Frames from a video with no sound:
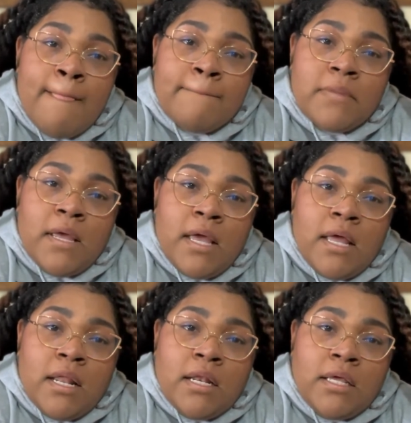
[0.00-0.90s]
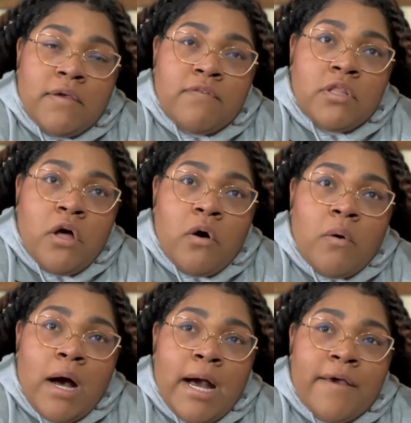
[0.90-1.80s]
And even though
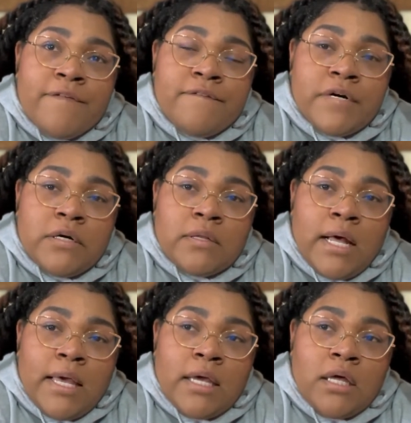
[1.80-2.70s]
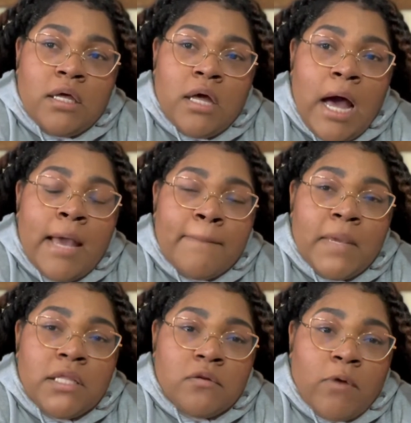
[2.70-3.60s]
I felt like I had
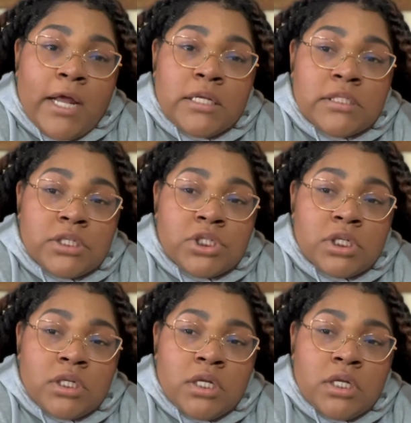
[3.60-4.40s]
made the right decision,